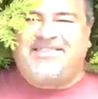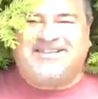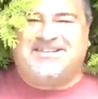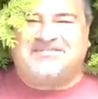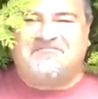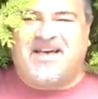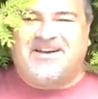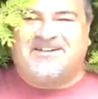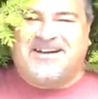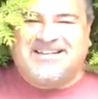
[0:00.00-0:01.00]
This is
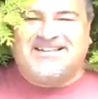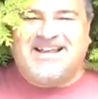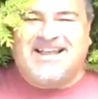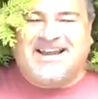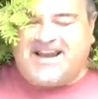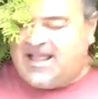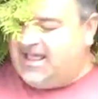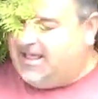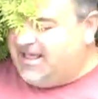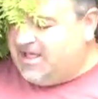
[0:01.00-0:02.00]
better, isn't it?
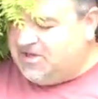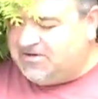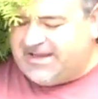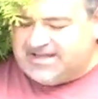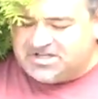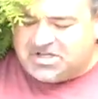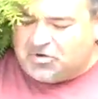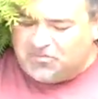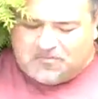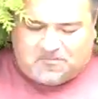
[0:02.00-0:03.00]
Okay,
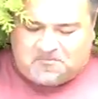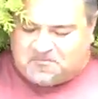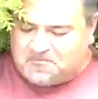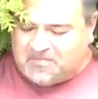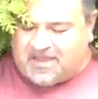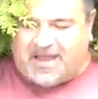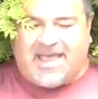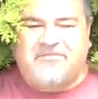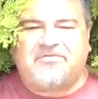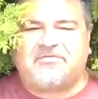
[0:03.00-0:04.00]
so I
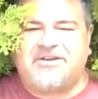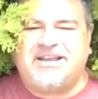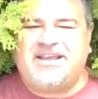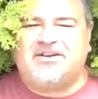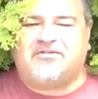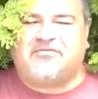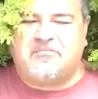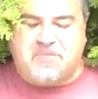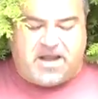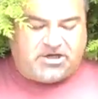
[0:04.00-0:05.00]
have 3 here
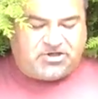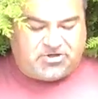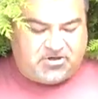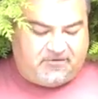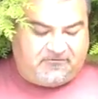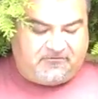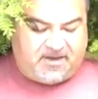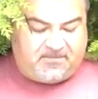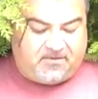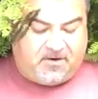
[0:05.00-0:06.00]
from Nature
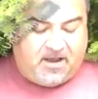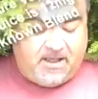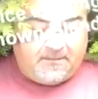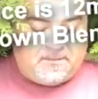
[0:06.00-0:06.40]
Vapor.